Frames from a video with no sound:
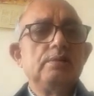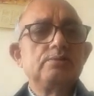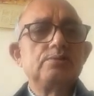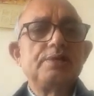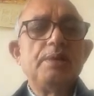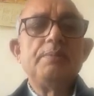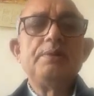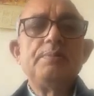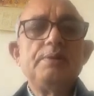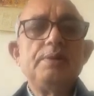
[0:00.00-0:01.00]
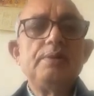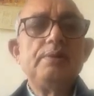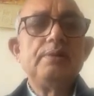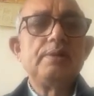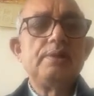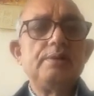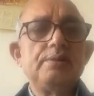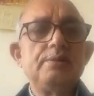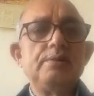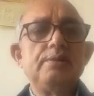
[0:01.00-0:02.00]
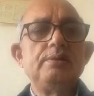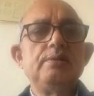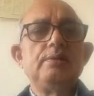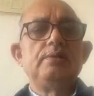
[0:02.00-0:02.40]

So time and period and the